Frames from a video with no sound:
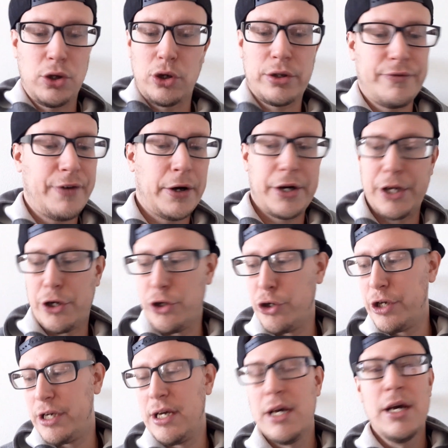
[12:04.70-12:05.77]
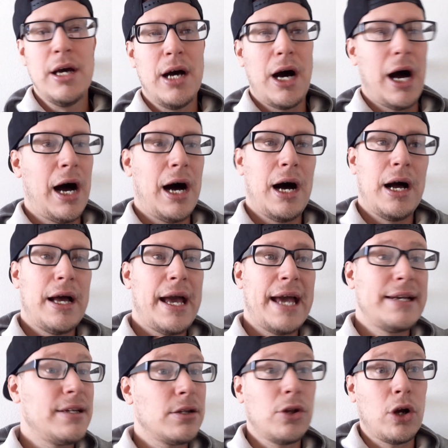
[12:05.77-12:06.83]
looked very good.
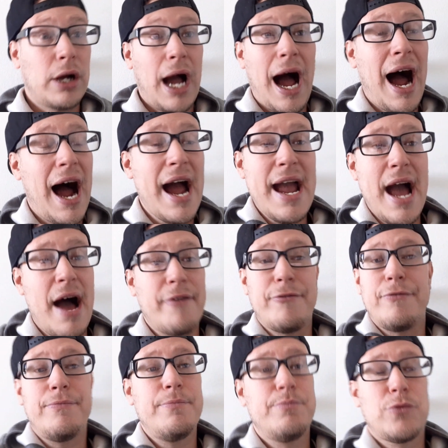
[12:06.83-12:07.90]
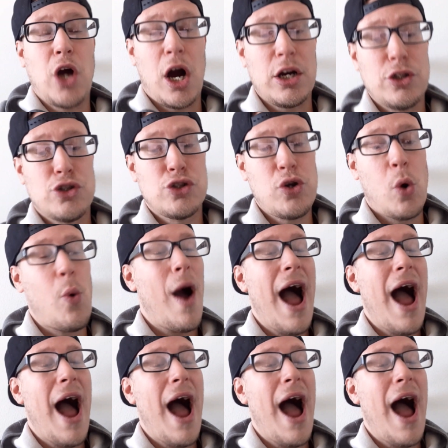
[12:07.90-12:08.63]
And look, I have talked so